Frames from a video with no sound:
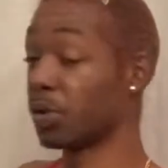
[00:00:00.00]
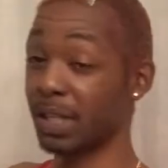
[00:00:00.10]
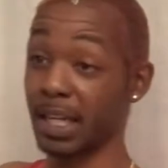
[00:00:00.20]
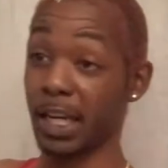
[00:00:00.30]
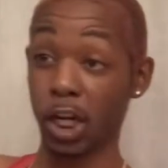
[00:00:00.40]

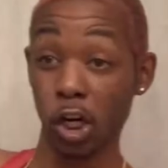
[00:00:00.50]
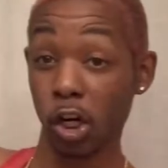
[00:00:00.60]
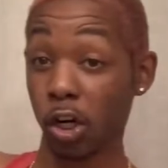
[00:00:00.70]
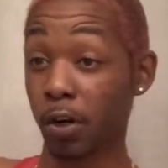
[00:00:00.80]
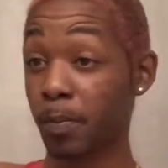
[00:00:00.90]

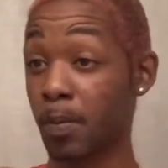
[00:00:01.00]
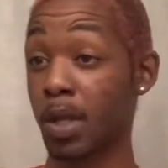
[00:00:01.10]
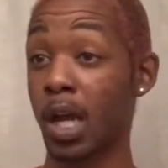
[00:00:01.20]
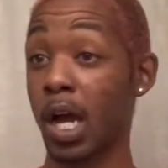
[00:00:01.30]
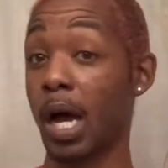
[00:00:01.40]
hair,
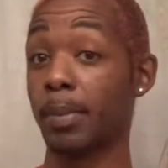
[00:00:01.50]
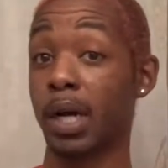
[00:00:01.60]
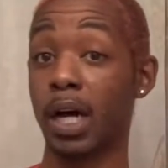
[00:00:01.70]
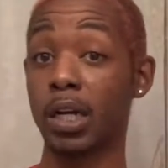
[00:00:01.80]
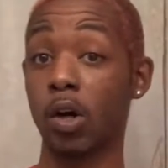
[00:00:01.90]
I'm
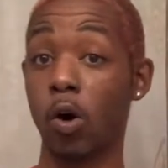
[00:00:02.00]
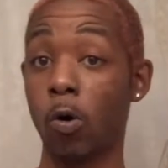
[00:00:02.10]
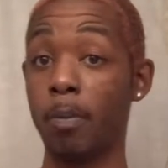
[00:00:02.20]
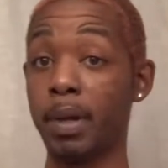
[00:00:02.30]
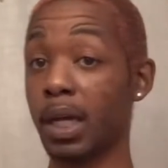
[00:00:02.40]
kind of
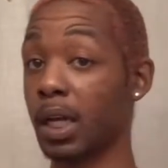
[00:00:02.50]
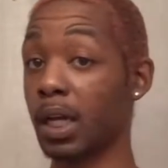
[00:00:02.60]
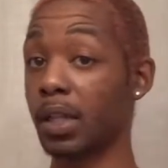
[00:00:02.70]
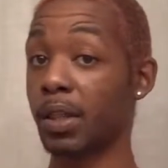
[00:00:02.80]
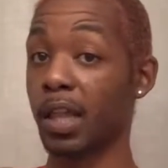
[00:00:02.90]

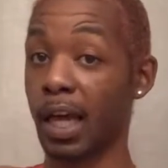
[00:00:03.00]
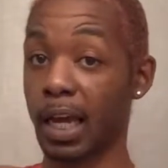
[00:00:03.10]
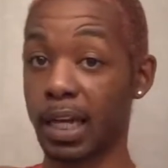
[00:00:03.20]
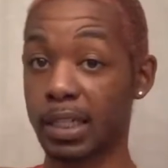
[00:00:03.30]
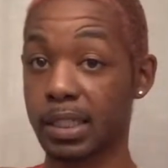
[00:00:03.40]
hoping
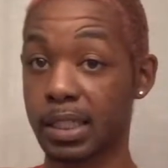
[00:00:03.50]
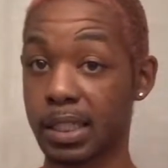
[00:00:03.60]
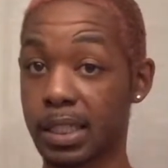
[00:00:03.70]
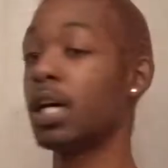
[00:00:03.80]
that